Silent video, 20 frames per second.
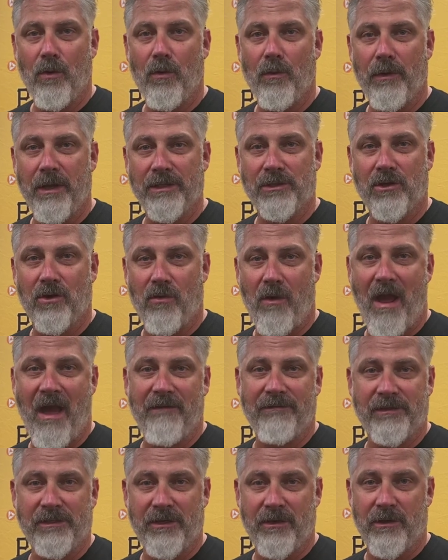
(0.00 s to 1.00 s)
his
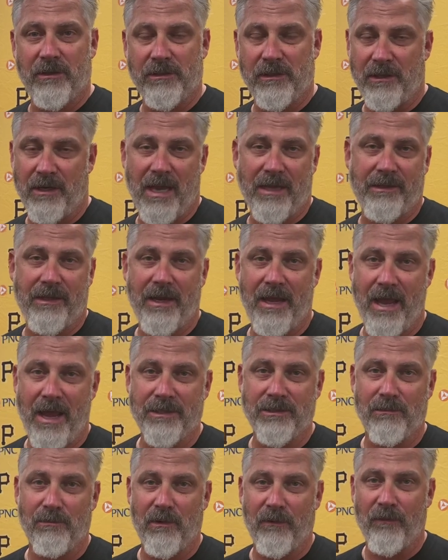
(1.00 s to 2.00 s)
craft seriously. Not that he
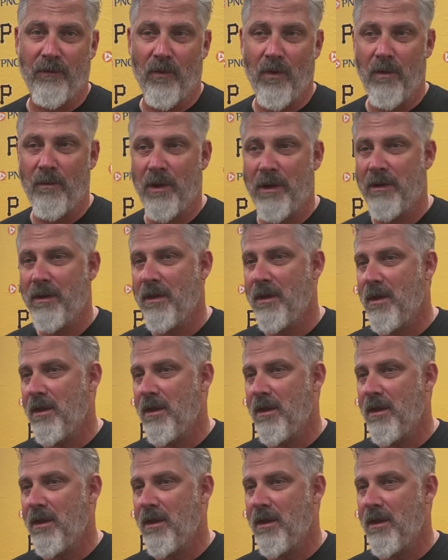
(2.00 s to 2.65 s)
hasn't before, but